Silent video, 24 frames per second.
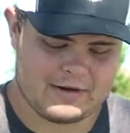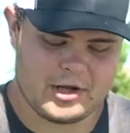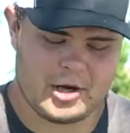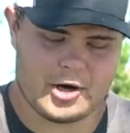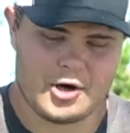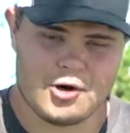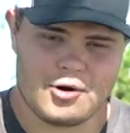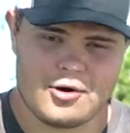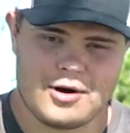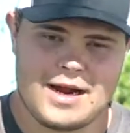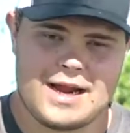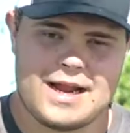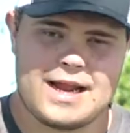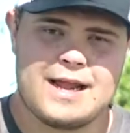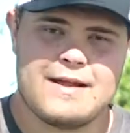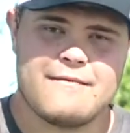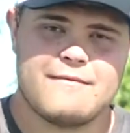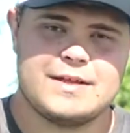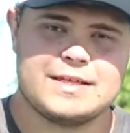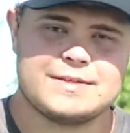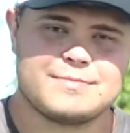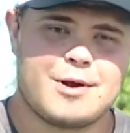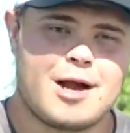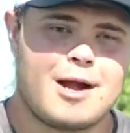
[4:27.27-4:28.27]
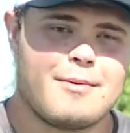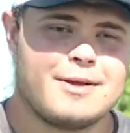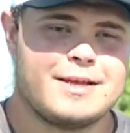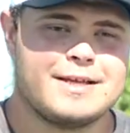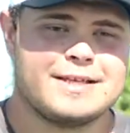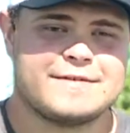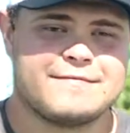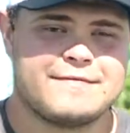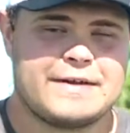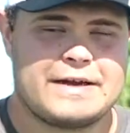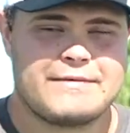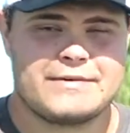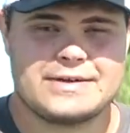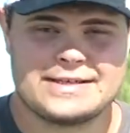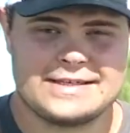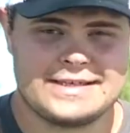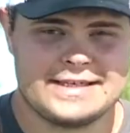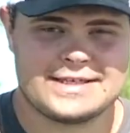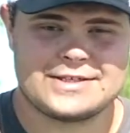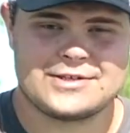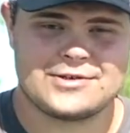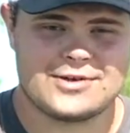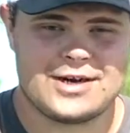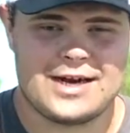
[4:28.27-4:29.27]
the Crave is probably his favorite
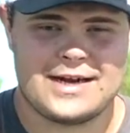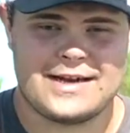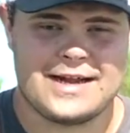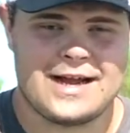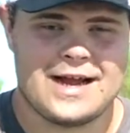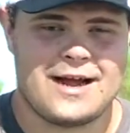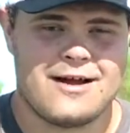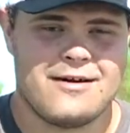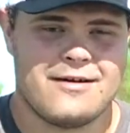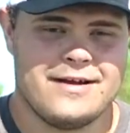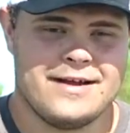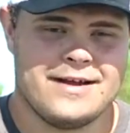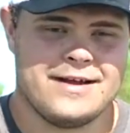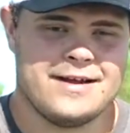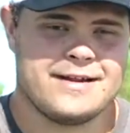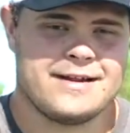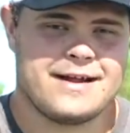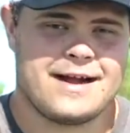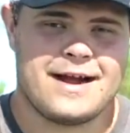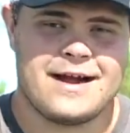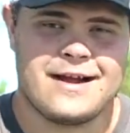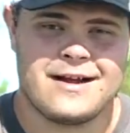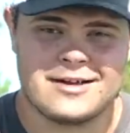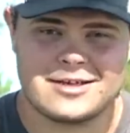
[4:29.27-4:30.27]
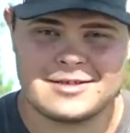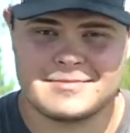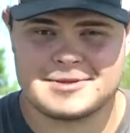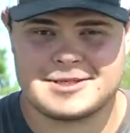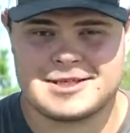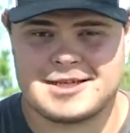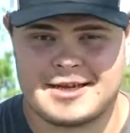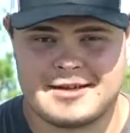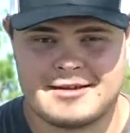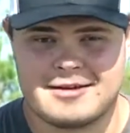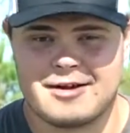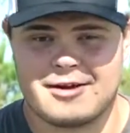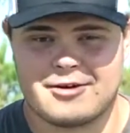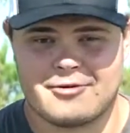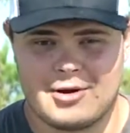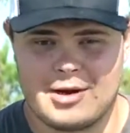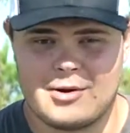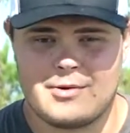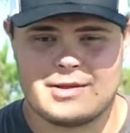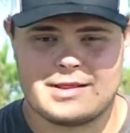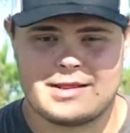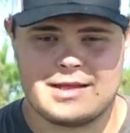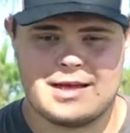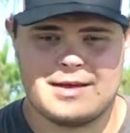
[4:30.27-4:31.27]
disc right now, and I 100%
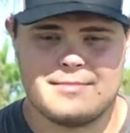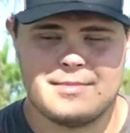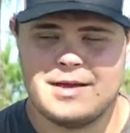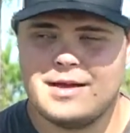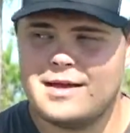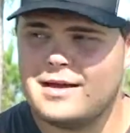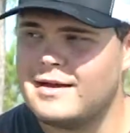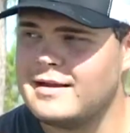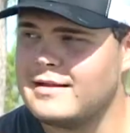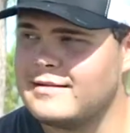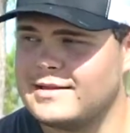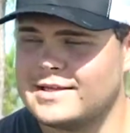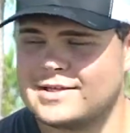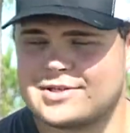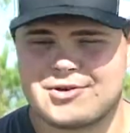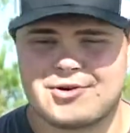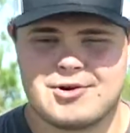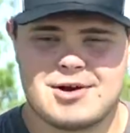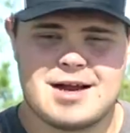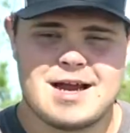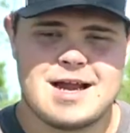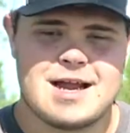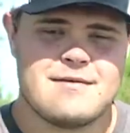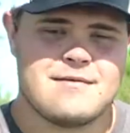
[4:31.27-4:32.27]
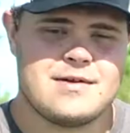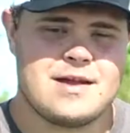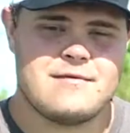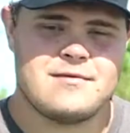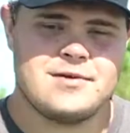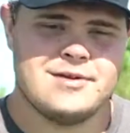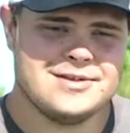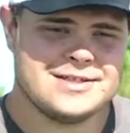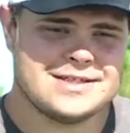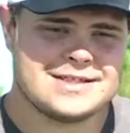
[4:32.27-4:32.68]
agree with him. This Crave, if you